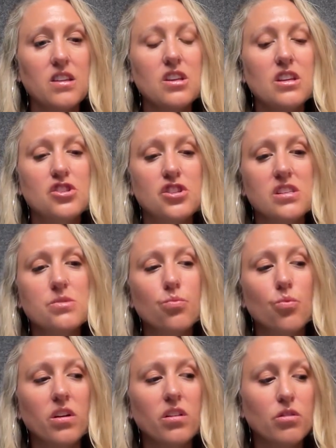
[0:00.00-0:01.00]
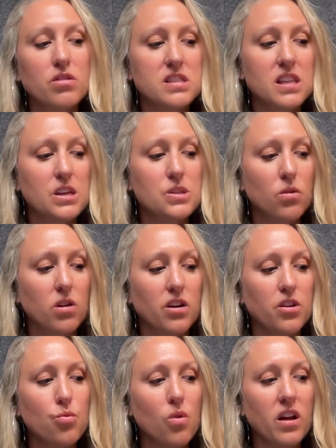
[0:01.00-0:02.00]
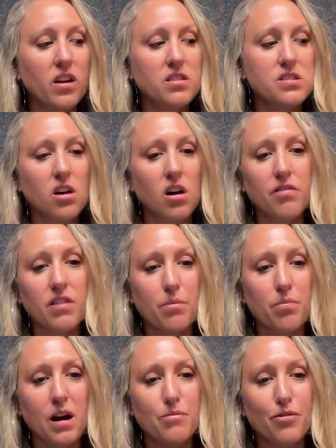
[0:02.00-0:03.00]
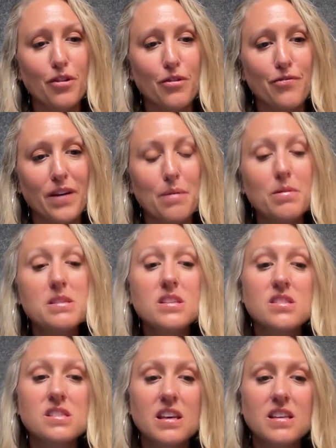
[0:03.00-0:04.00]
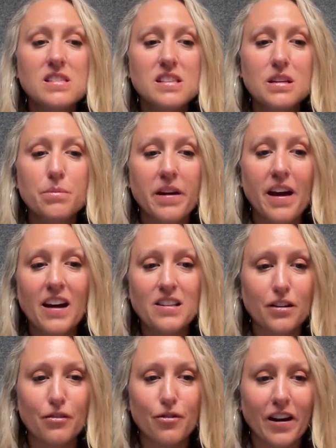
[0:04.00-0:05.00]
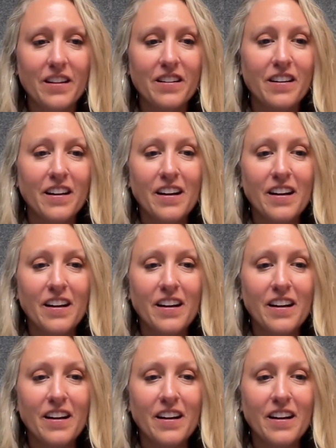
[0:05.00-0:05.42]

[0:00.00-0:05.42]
it's just one of those things where you want to solve that problem for the families cuz kids need to be active, right?